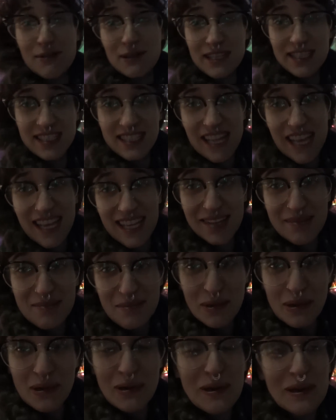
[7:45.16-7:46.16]
wanted to edit
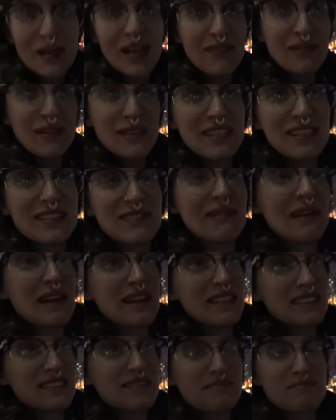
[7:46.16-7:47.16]
more, I wanted to
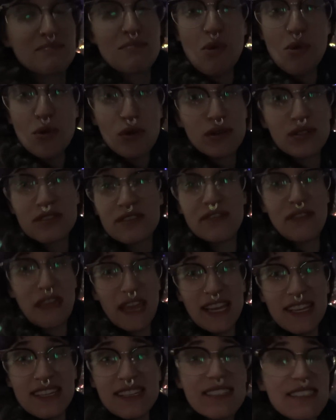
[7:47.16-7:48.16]
write more
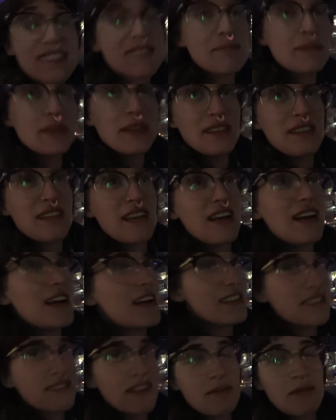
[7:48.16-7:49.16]
things, but
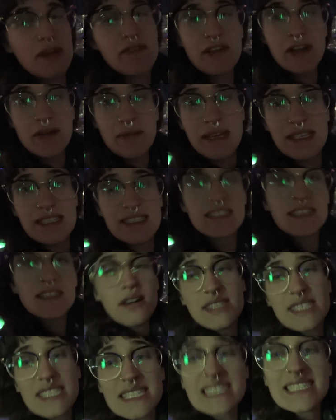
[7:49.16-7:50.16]
I tried my very best.
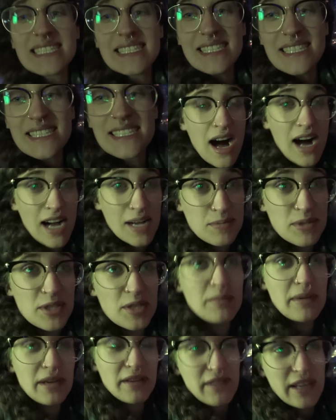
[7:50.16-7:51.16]
Honestly, I'm
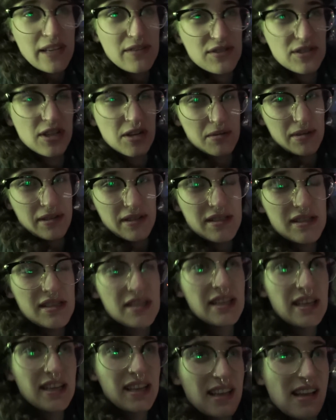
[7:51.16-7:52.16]
not a big fan of Starbucks.
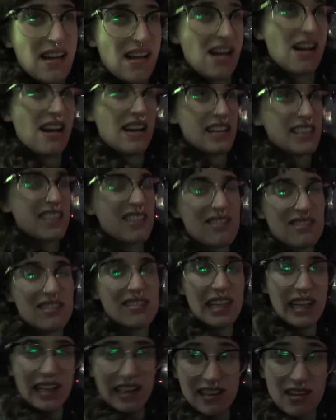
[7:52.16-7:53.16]
I
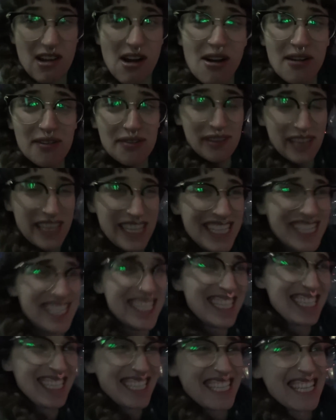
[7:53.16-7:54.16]
don't like their coffee.
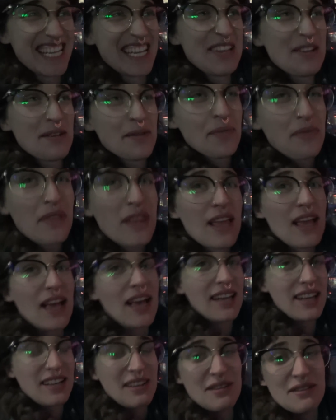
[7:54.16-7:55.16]

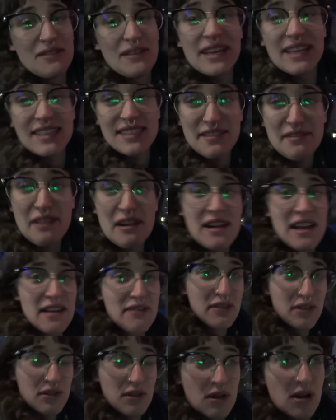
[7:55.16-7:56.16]
And I don't think it's a very
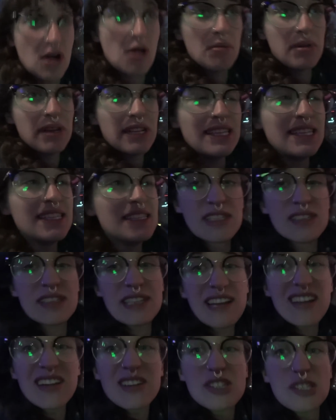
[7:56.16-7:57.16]
ethical company.
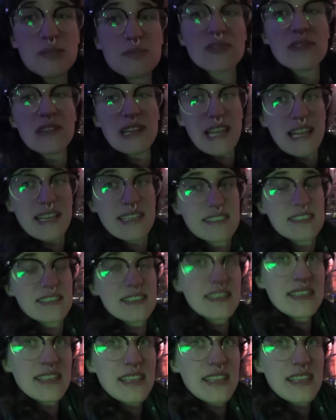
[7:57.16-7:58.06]
They are super relaxed.